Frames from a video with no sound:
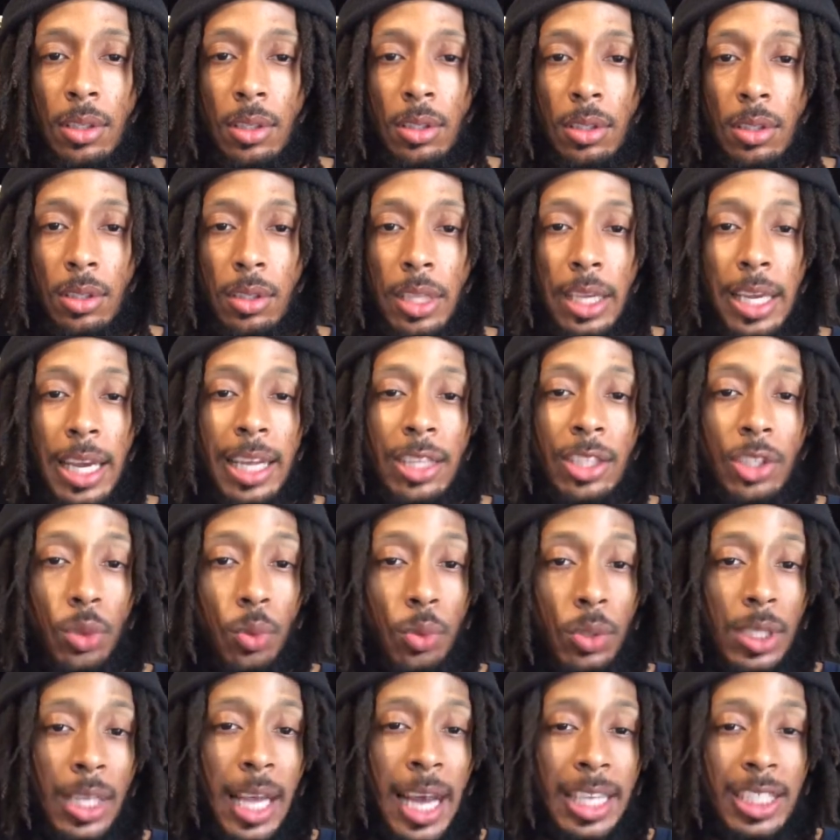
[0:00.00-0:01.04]
They got two
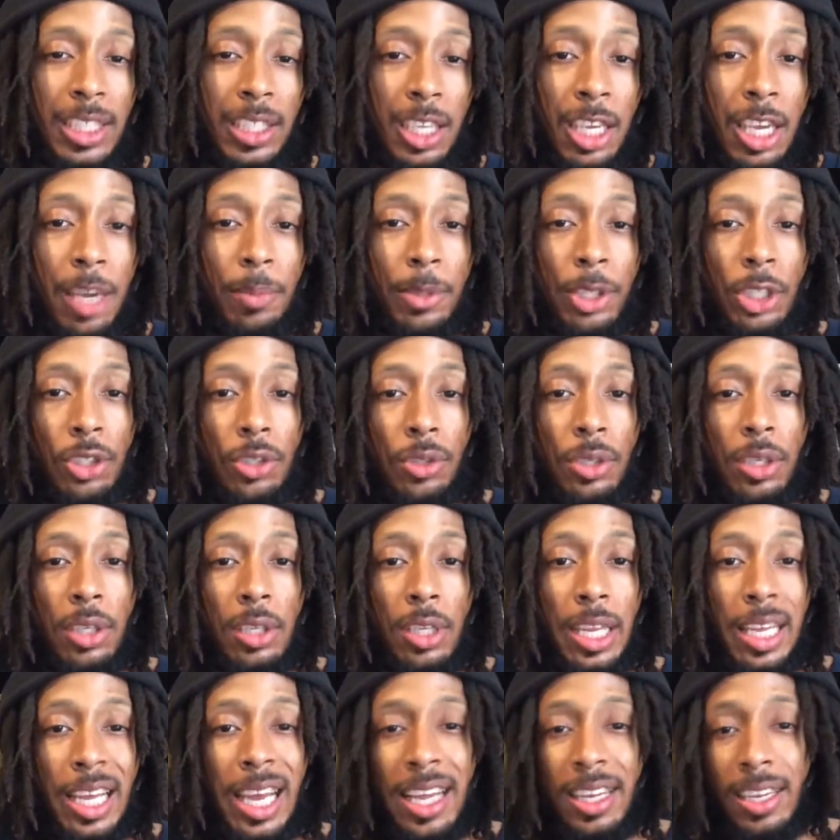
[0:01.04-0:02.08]
sides of chemistry.
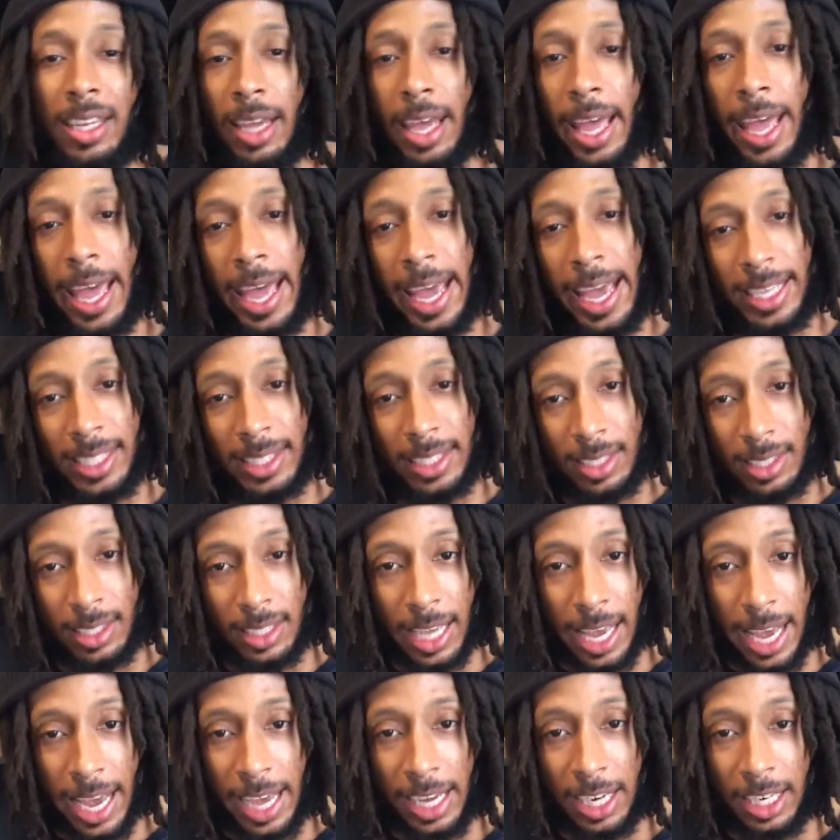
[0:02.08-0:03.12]
They got the acid
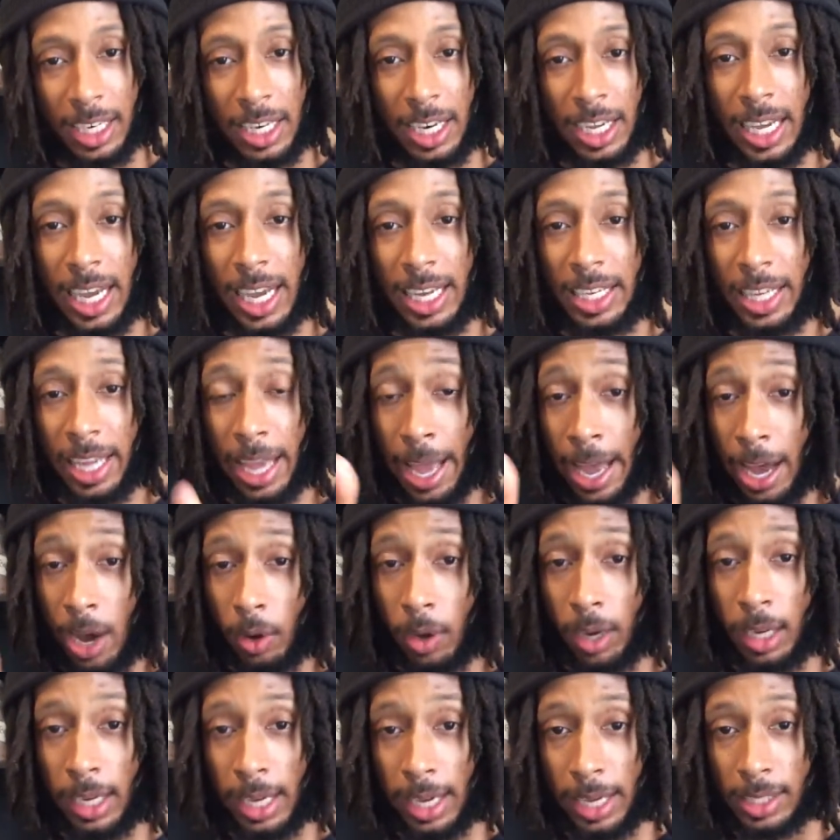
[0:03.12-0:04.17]
side and then they got the
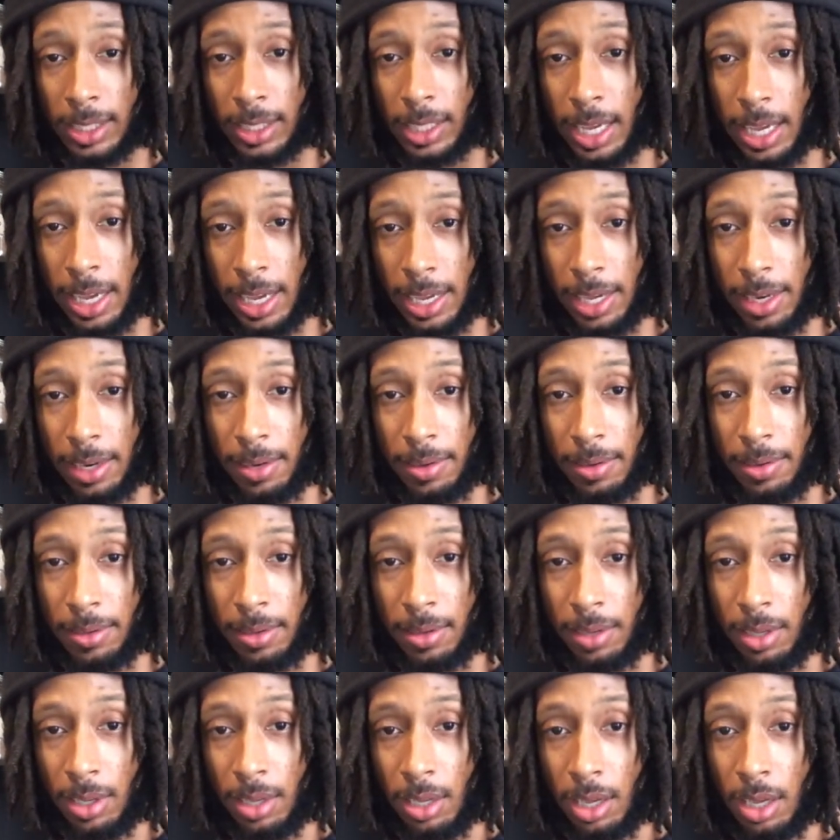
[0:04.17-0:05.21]
alkaline side.
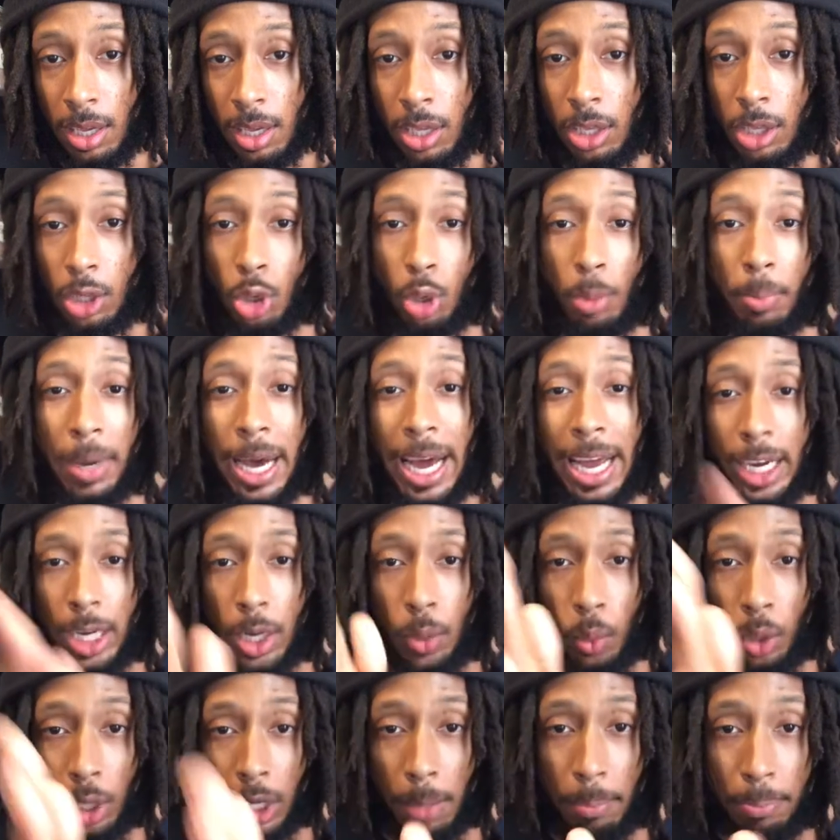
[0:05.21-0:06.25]
Your body
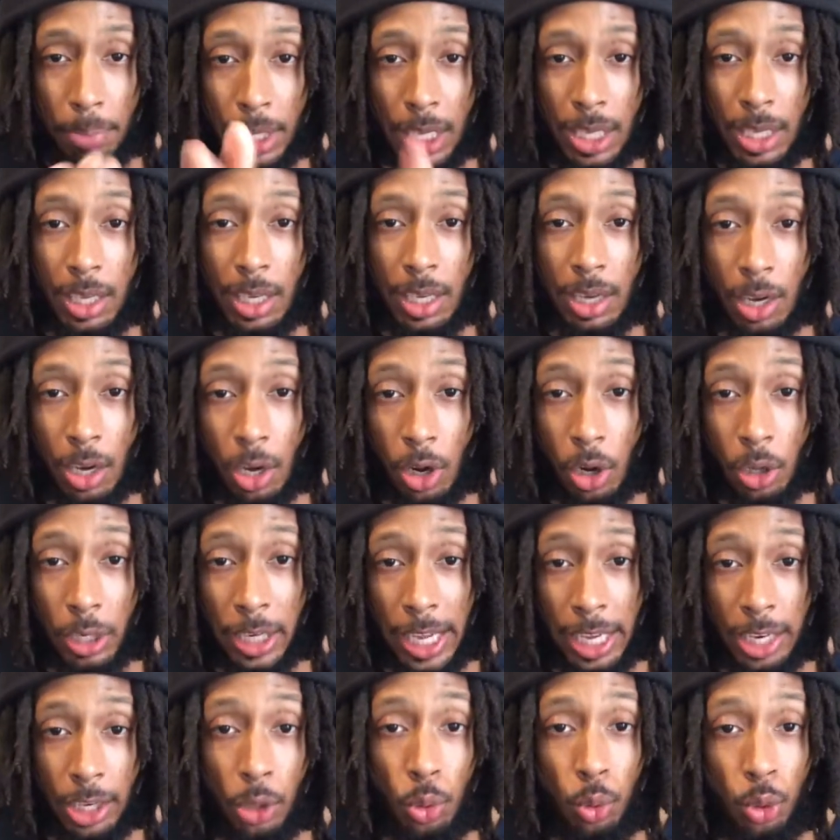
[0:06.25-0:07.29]
want to be on
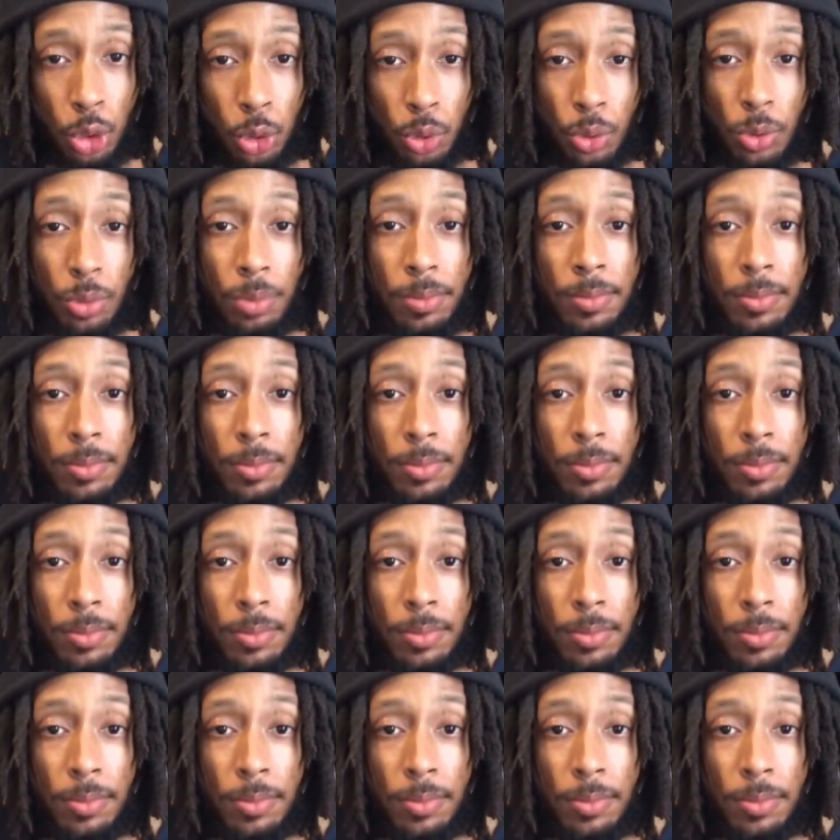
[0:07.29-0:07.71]
that neutral.